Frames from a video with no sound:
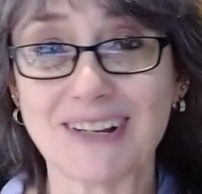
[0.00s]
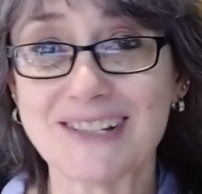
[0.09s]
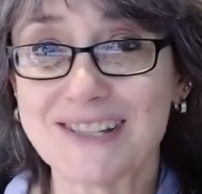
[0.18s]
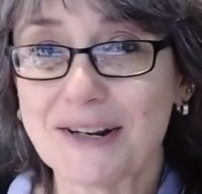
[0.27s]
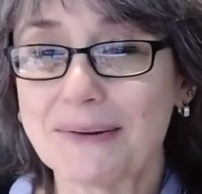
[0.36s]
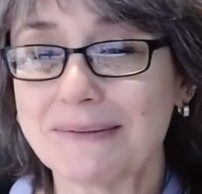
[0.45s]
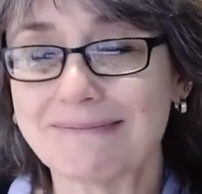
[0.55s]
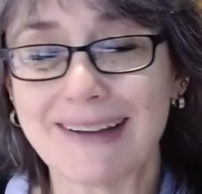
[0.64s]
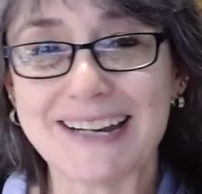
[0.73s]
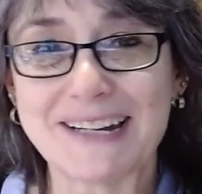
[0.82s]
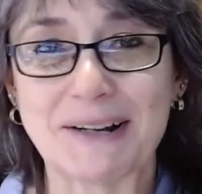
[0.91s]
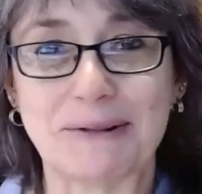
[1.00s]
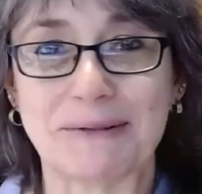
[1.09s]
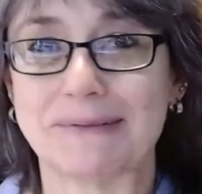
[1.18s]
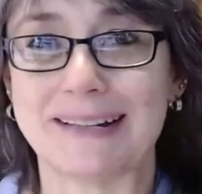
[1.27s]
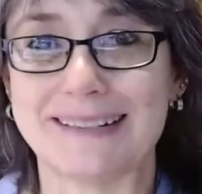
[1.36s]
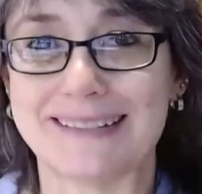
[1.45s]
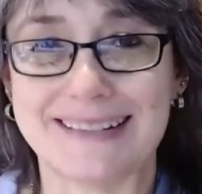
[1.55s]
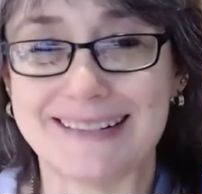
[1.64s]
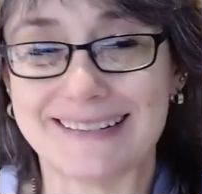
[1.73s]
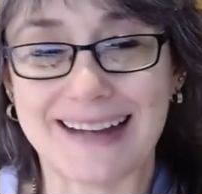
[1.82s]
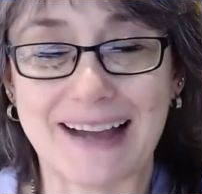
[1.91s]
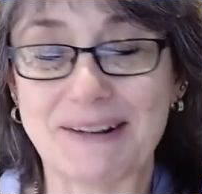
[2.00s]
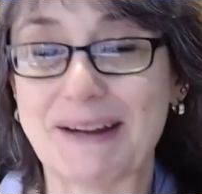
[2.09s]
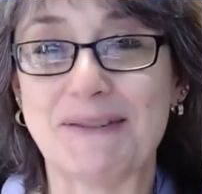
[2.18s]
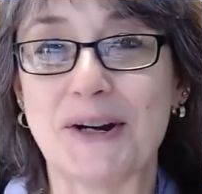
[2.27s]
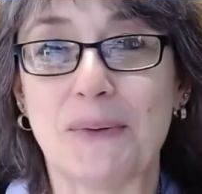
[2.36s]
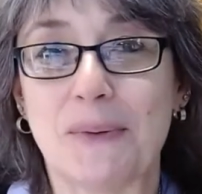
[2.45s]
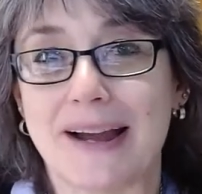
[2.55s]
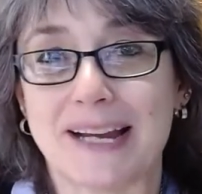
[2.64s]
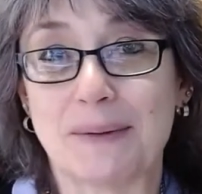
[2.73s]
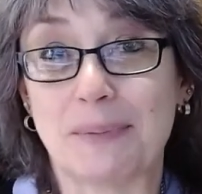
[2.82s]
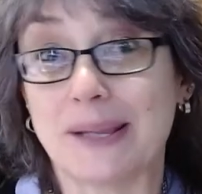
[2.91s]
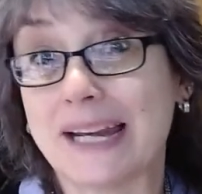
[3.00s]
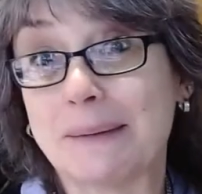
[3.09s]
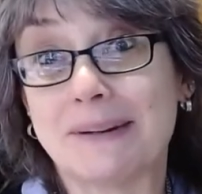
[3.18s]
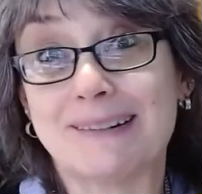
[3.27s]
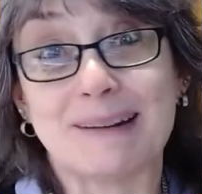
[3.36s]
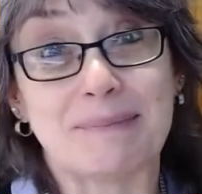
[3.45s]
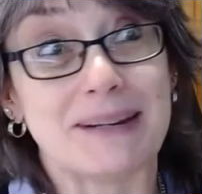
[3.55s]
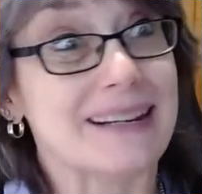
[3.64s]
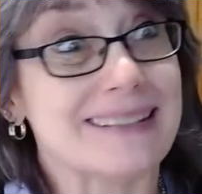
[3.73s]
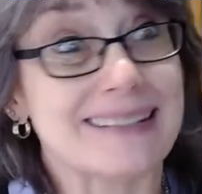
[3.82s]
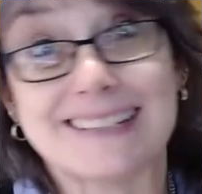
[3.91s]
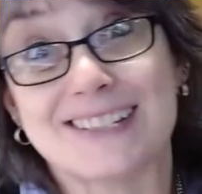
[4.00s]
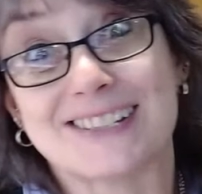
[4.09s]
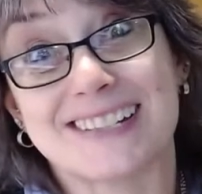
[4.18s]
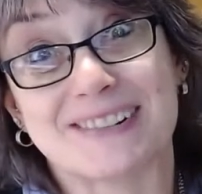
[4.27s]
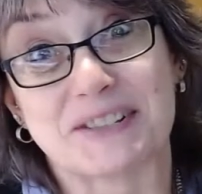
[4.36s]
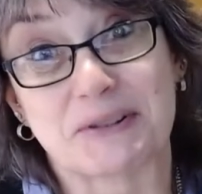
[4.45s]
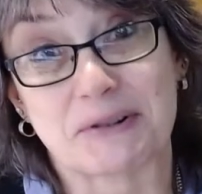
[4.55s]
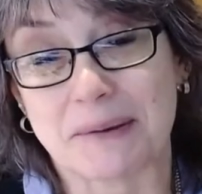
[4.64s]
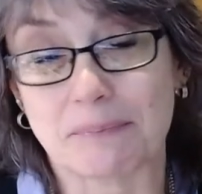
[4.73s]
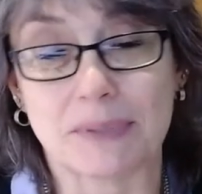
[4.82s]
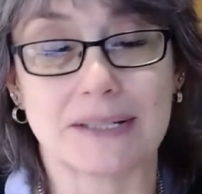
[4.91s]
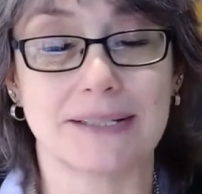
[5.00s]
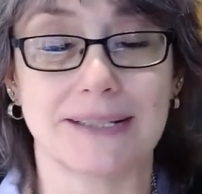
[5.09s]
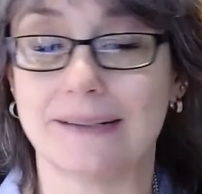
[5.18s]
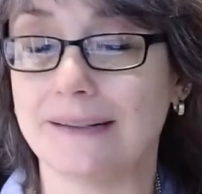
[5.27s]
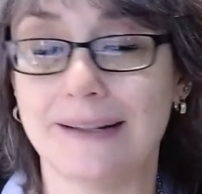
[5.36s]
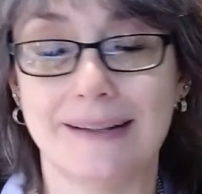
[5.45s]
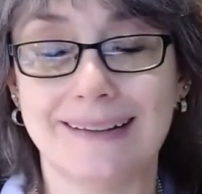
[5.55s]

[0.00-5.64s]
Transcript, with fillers: So I know it. I don't even know why I complain about it because it's just Arizona, but still.